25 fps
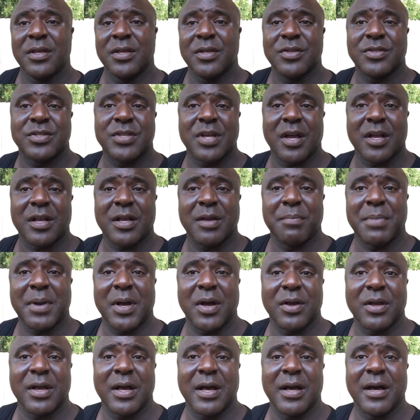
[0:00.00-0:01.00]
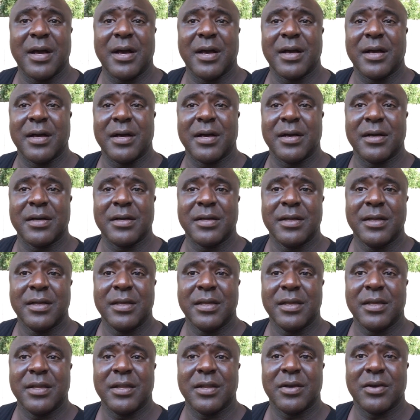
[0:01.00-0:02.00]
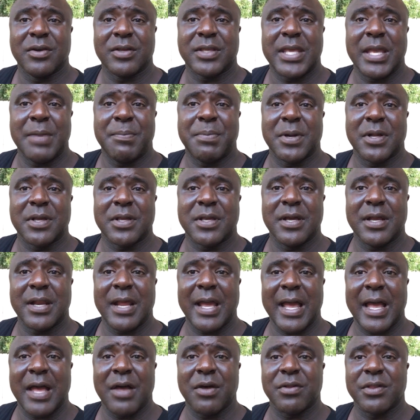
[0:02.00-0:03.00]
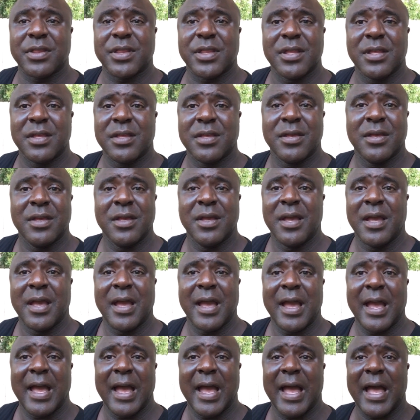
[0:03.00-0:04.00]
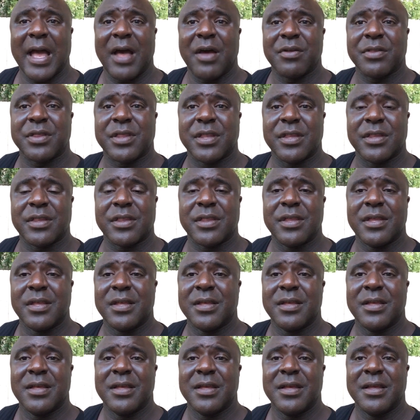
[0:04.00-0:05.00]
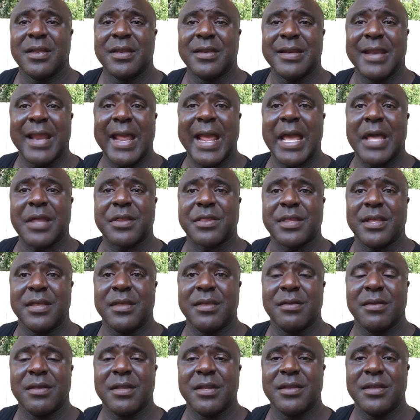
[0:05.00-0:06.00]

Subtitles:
You talk about, you know, keeping a good house. House is nasty.